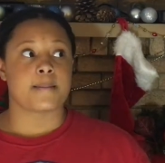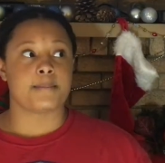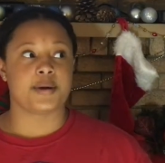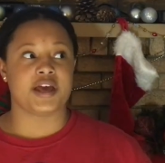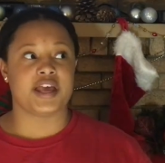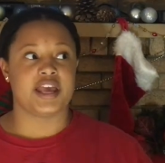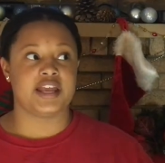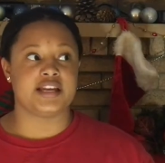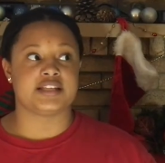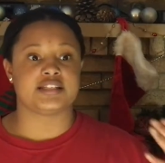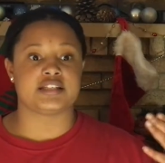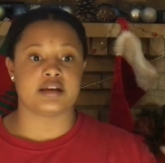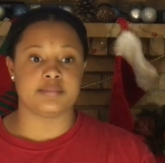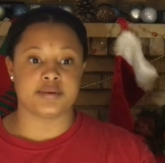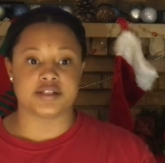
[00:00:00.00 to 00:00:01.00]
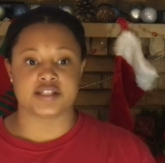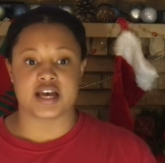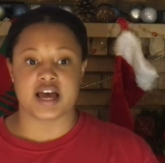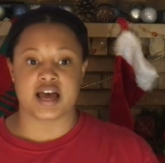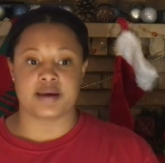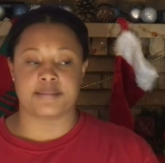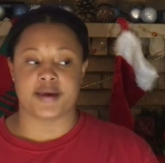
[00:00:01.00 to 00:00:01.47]
but in the
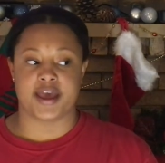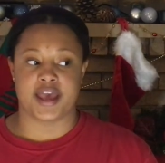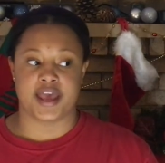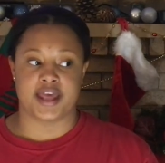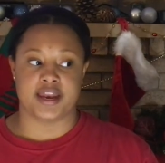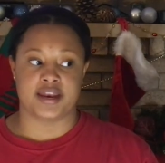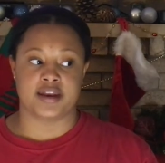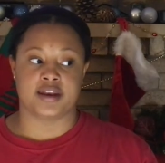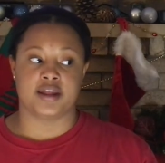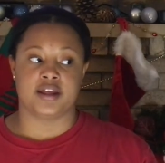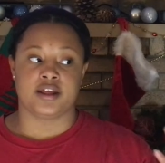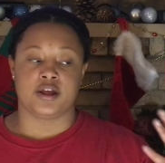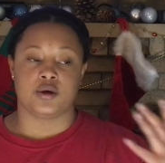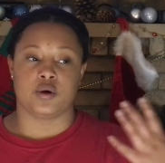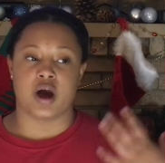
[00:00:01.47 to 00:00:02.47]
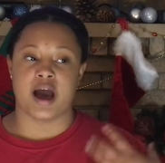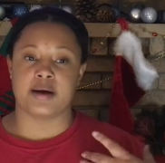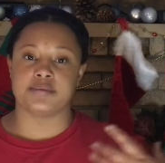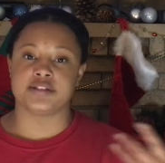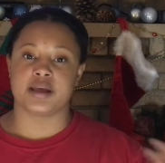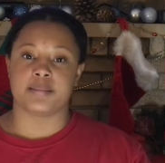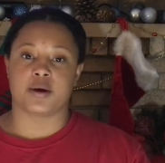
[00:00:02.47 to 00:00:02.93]
summertime and
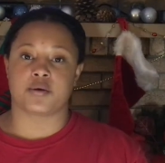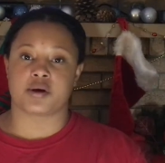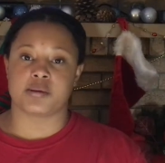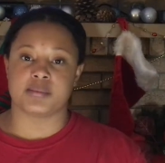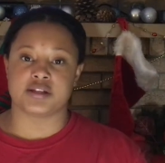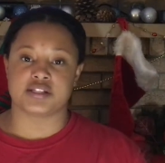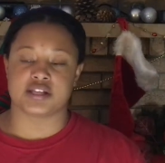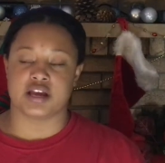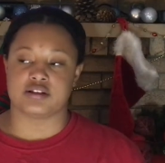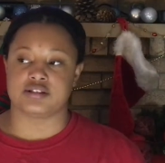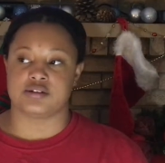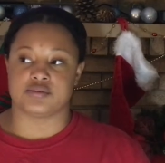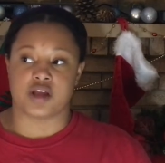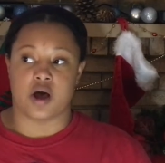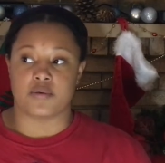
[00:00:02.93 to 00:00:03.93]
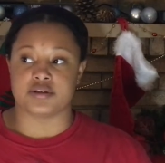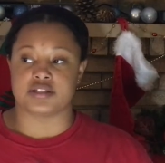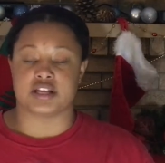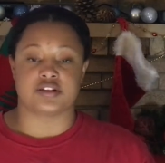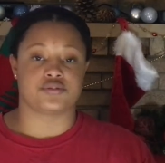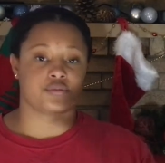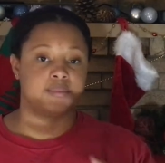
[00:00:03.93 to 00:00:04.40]
I was at my grandmother's house, there was always
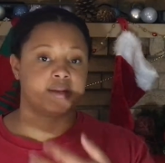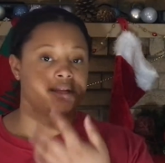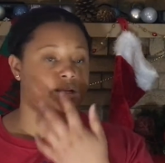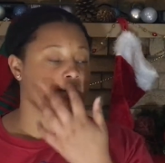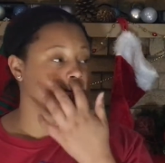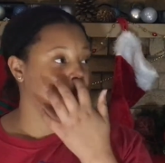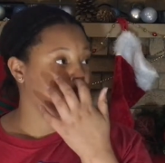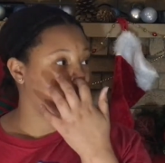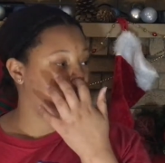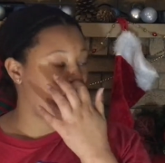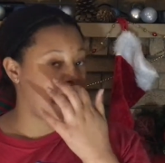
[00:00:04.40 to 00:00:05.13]
things for me to cook.